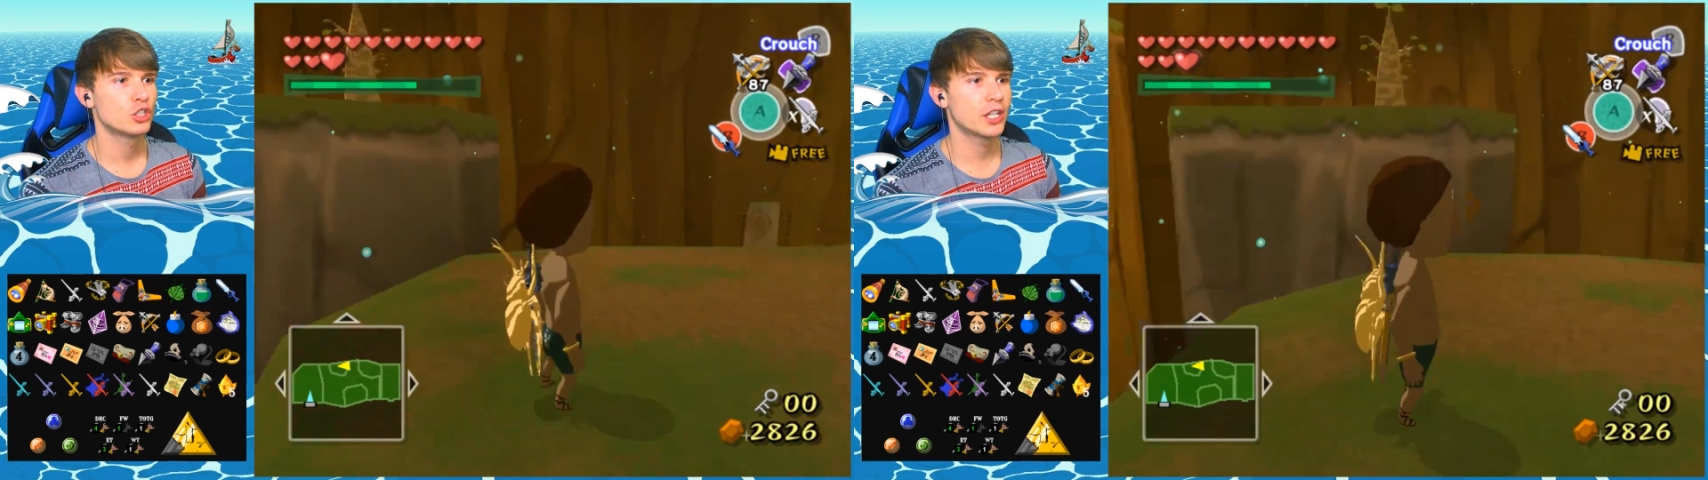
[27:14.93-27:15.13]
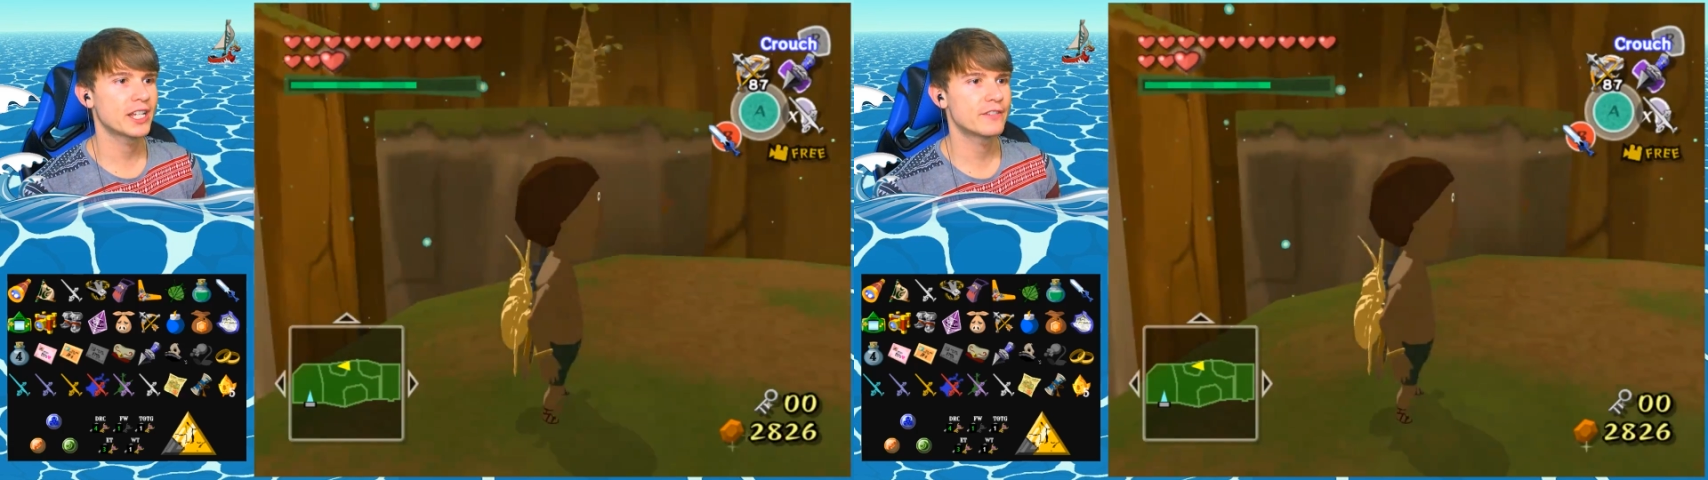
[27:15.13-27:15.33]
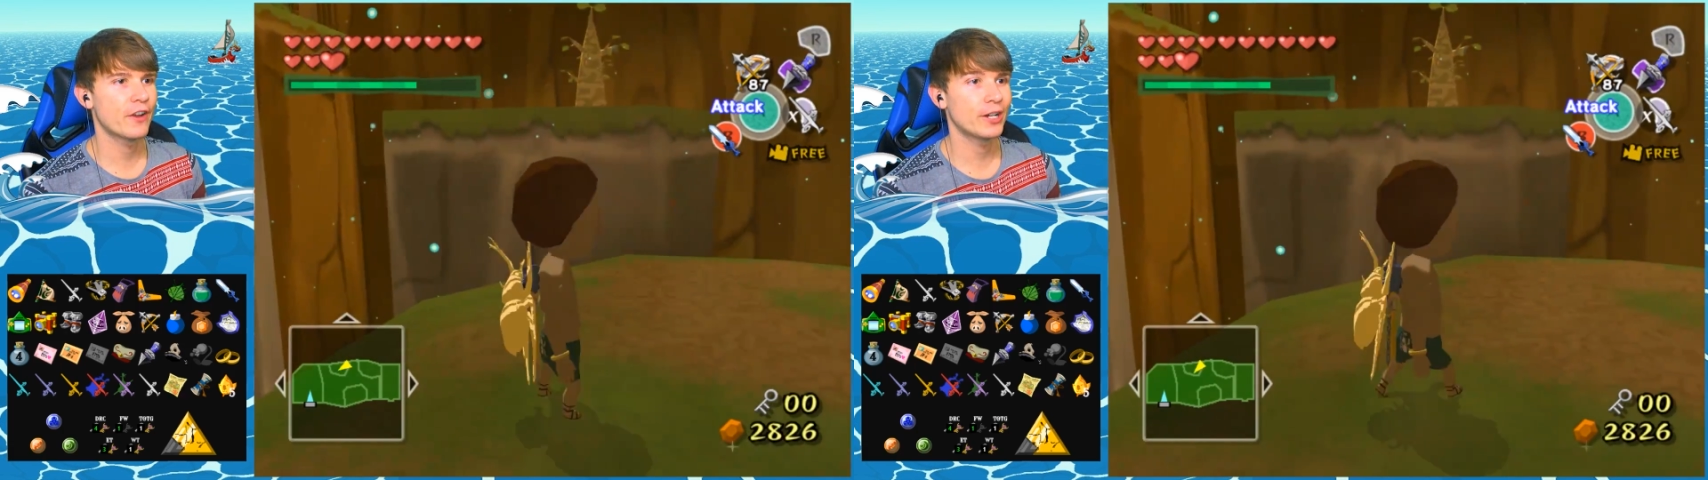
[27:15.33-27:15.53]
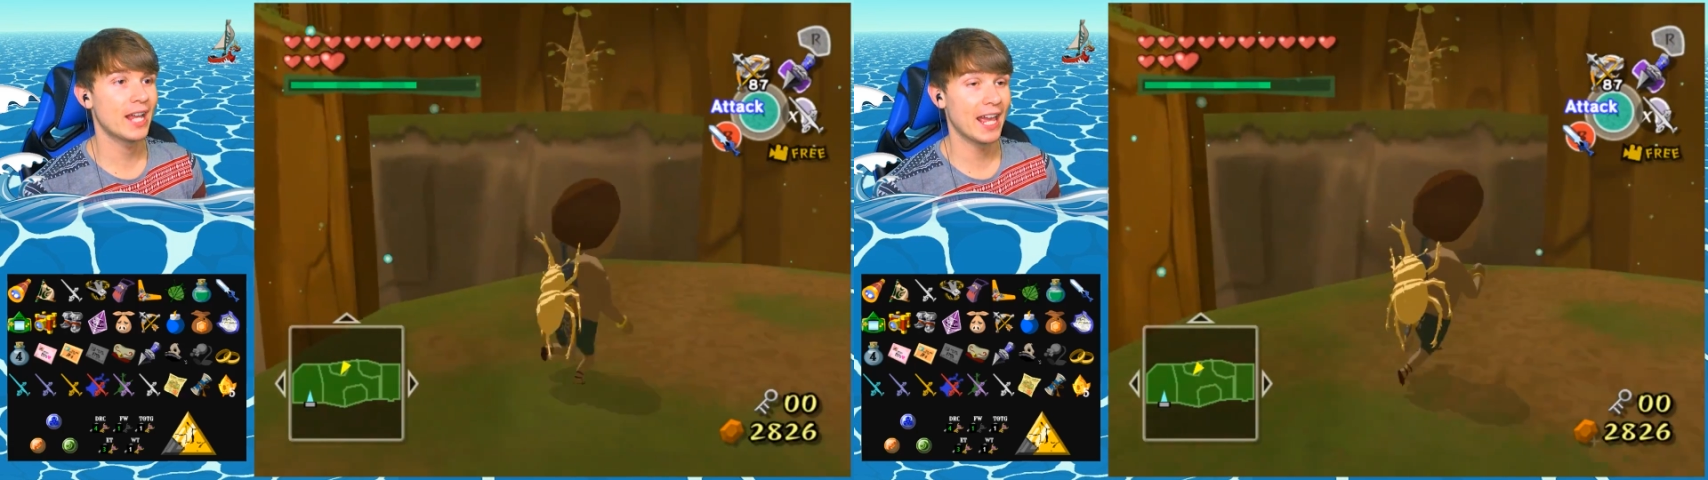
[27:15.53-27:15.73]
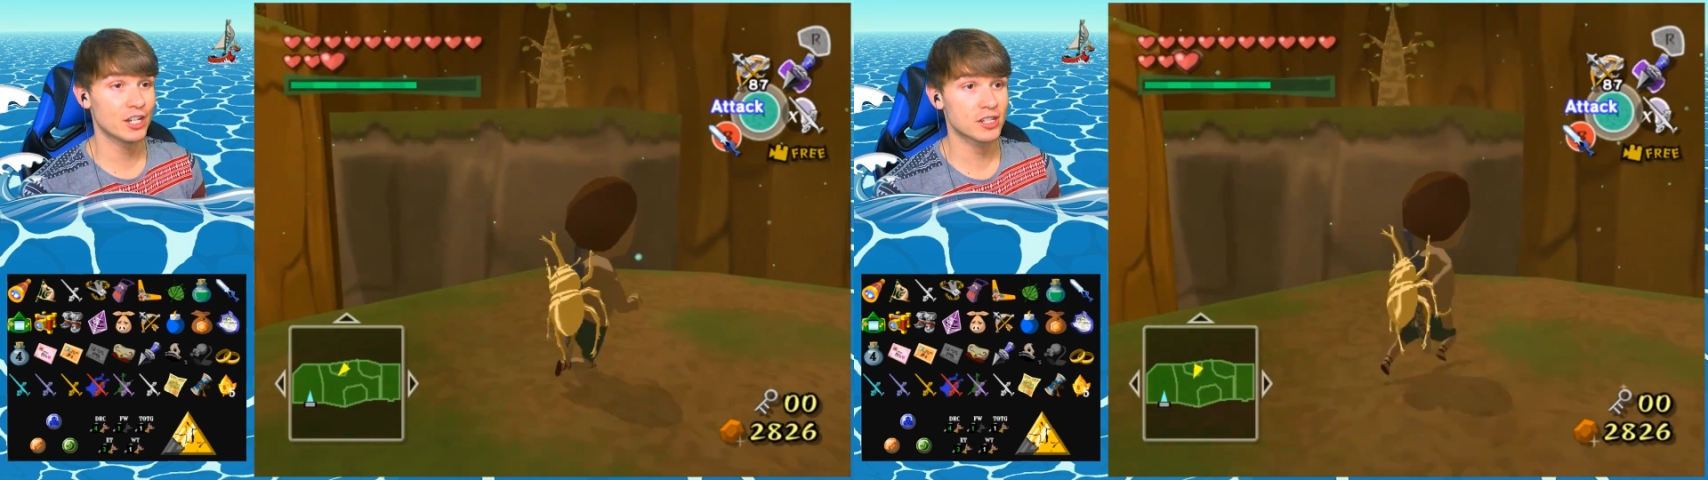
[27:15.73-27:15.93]
She gets
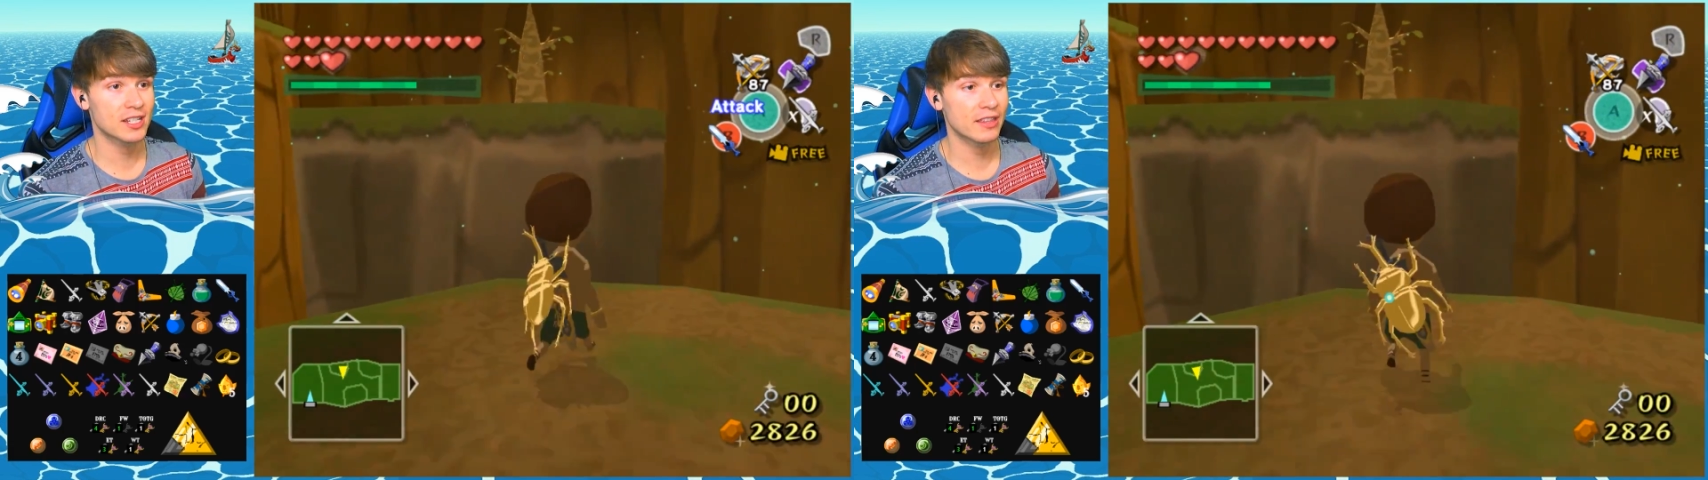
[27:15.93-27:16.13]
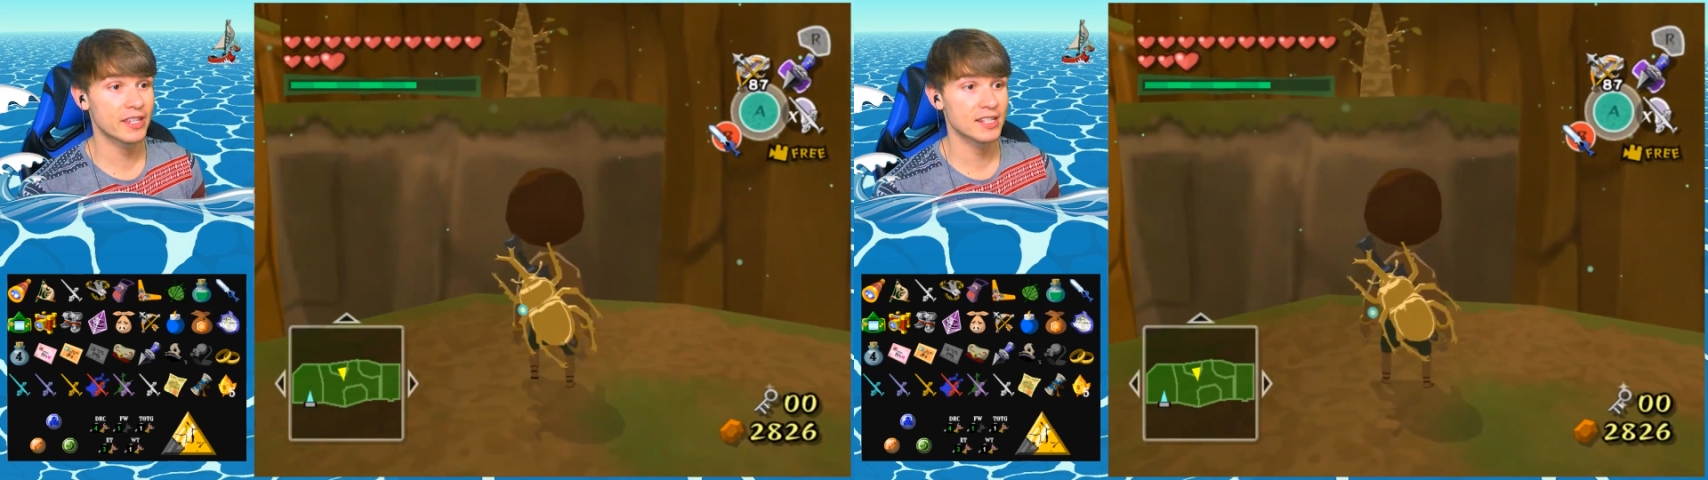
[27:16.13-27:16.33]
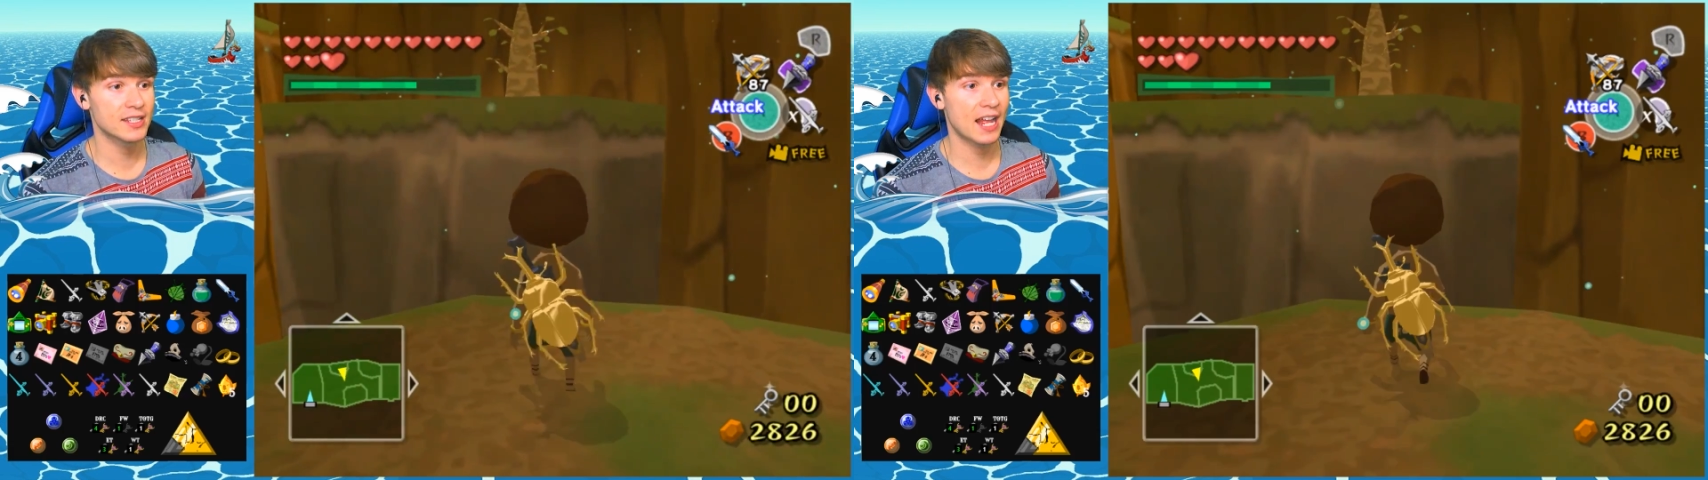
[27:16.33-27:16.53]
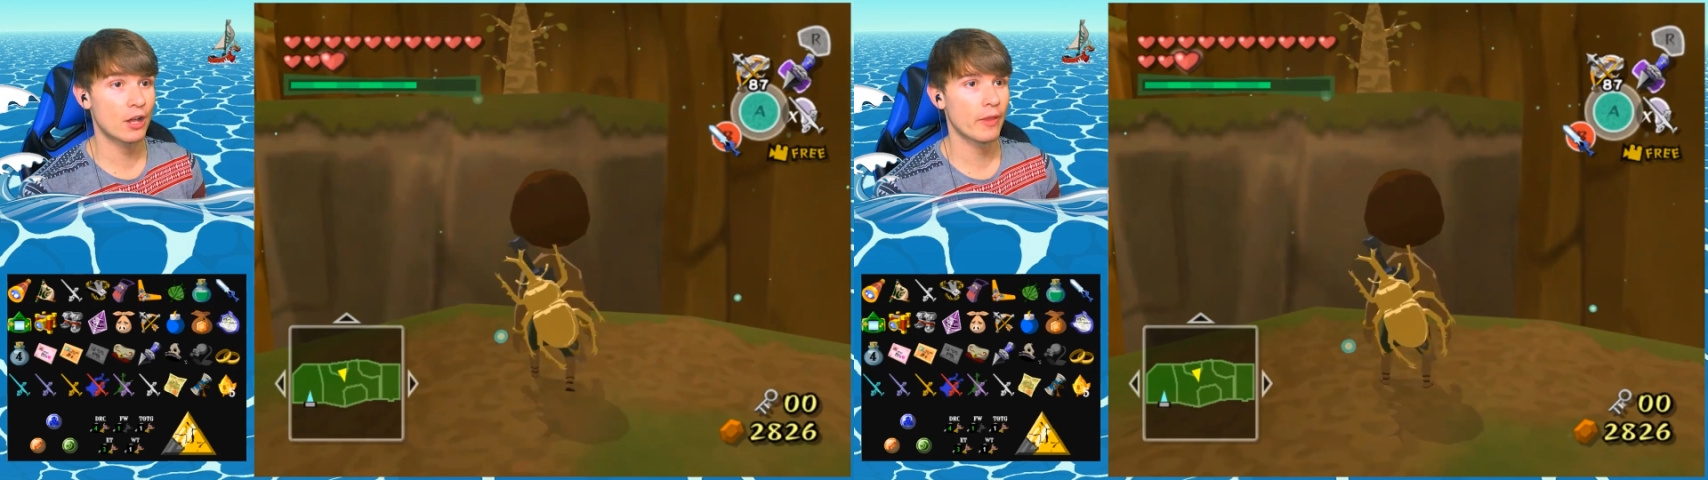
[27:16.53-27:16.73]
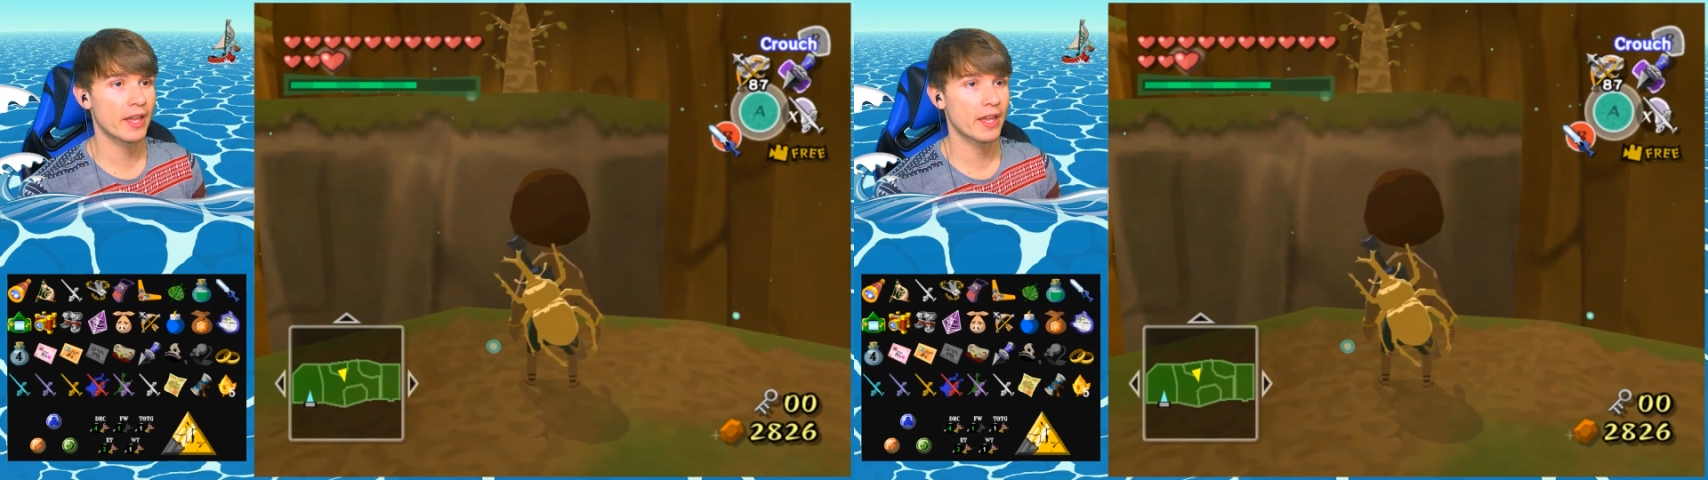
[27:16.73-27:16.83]
very anxious at things now.